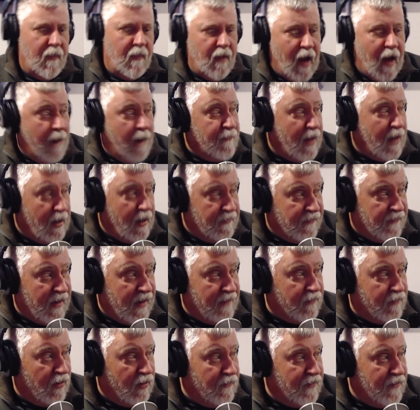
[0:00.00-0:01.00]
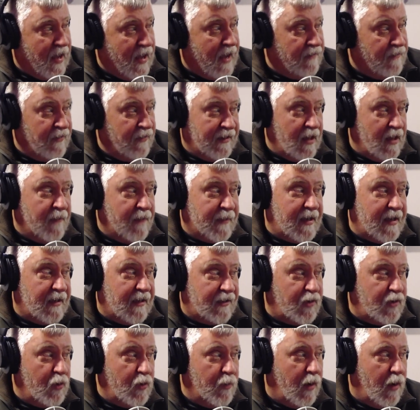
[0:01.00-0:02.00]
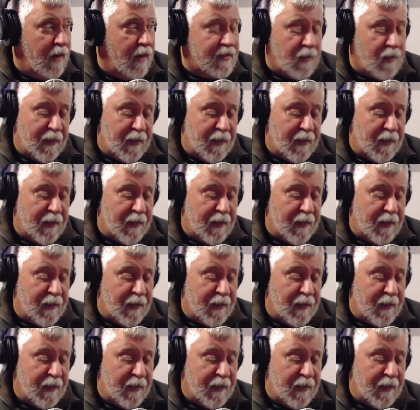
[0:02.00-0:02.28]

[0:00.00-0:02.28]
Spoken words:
I'm not in favor of that, them getting too much.